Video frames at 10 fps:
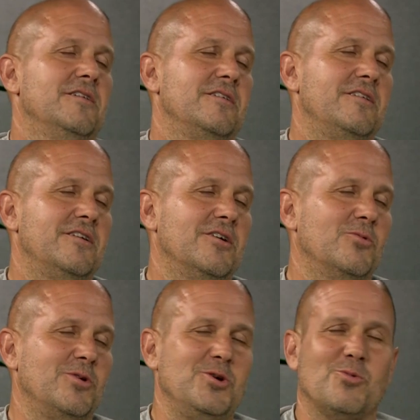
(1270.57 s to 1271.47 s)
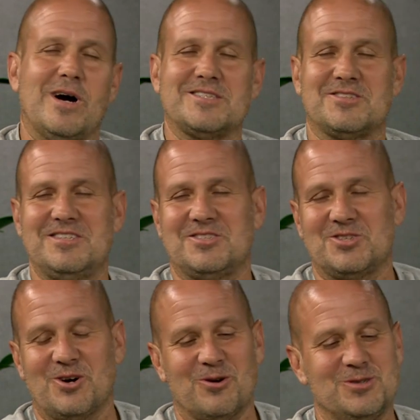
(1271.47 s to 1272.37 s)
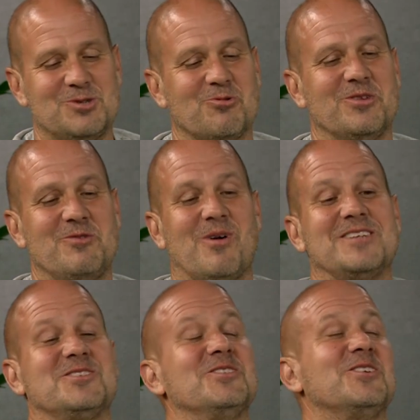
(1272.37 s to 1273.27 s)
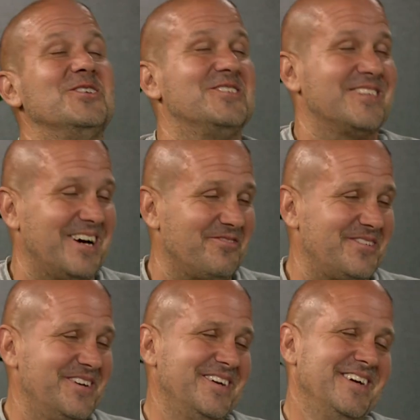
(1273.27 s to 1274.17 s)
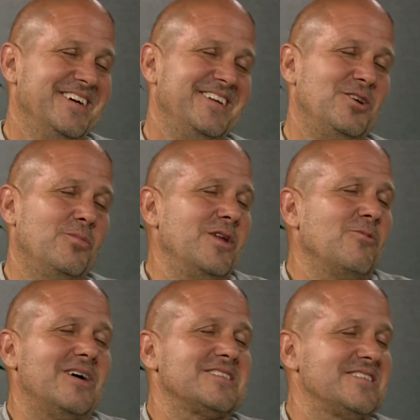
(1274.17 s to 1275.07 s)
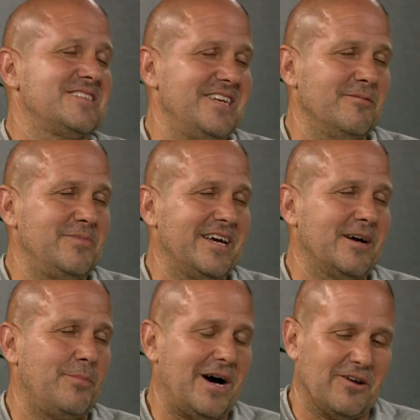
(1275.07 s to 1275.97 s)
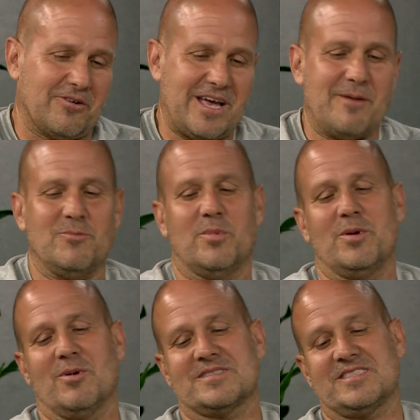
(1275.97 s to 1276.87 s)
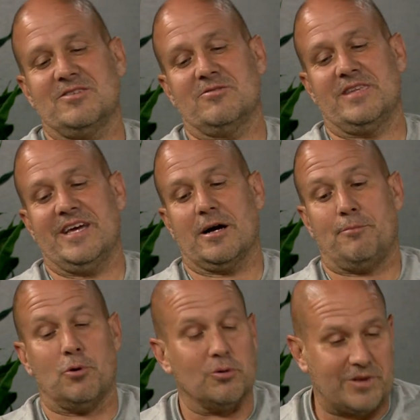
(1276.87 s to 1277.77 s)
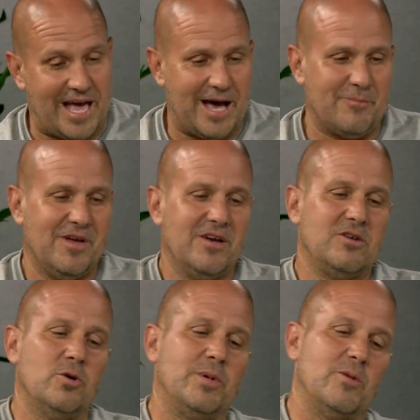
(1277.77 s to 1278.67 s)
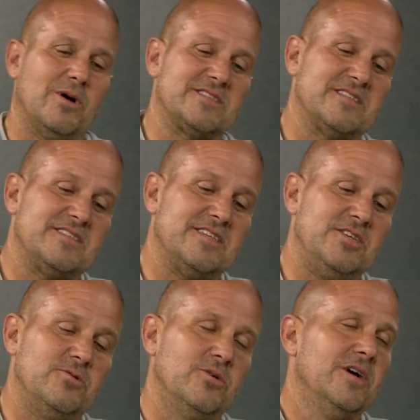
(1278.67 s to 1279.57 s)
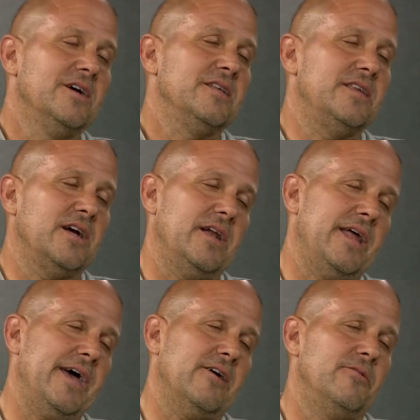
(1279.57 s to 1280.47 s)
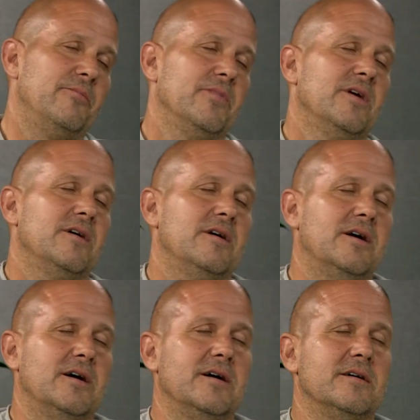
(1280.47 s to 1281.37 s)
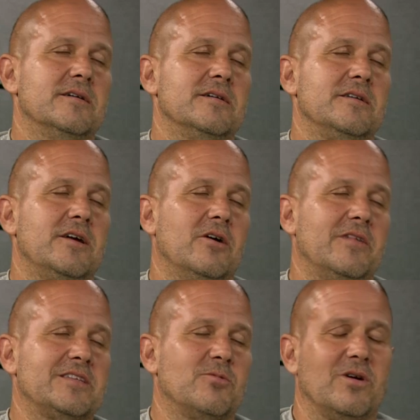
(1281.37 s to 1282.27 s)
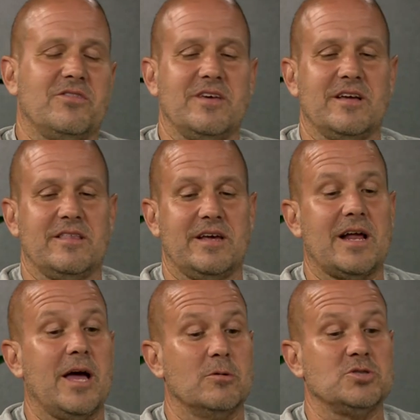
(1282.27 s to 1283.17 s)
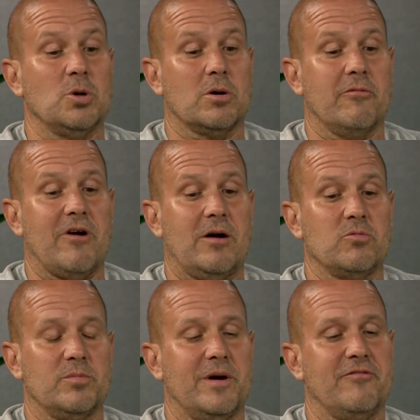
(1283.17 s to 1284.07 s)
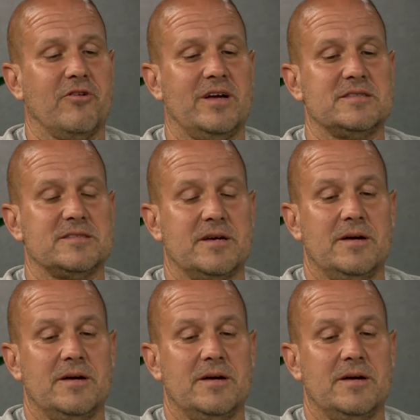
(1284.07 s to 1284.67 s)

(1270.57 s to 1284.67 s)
You know, when you watch these shows, you're only watching the good stuff. Yeah, they, Nobody they, wants to see him dig a bottle cap. Nobody wants to see you dig a pull tab. Nobody wants to see you dig a nail. Uh, you know, that's one thing that I always joke around with my friends